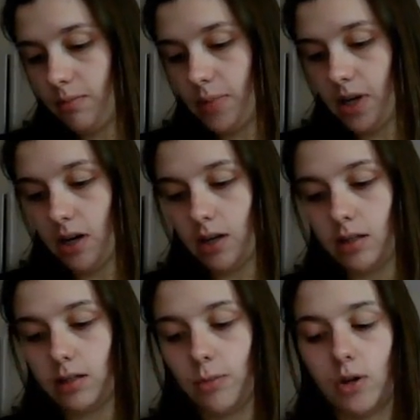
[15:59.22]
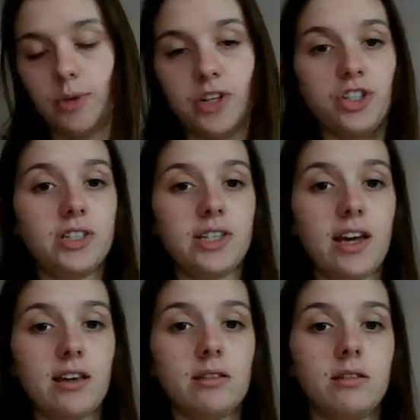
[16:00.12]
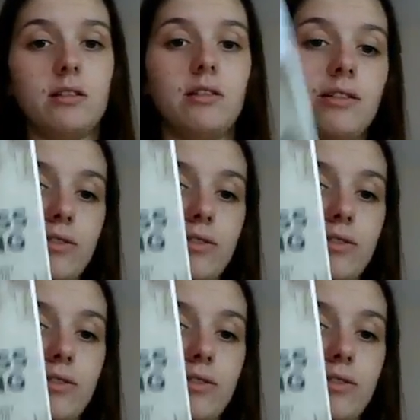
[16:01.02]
by Simona Merchant Dest